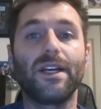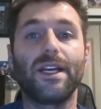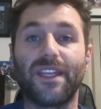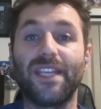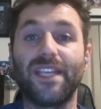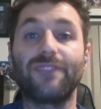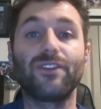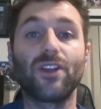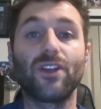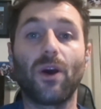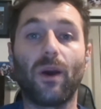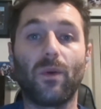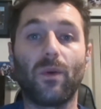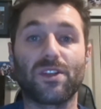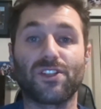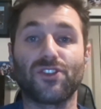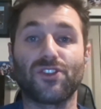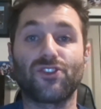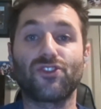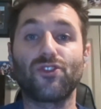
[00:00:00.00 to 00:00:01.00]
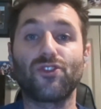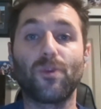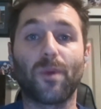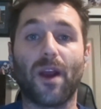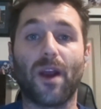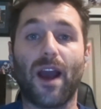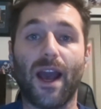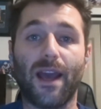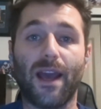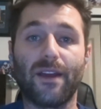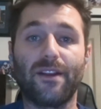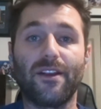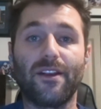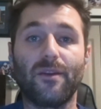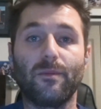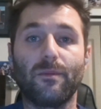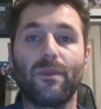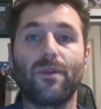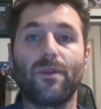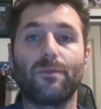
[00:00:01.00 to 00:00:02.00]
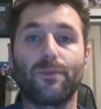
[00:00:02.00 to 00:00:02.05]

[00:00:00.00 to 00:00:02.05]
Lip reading: Even though I wasn't super high on him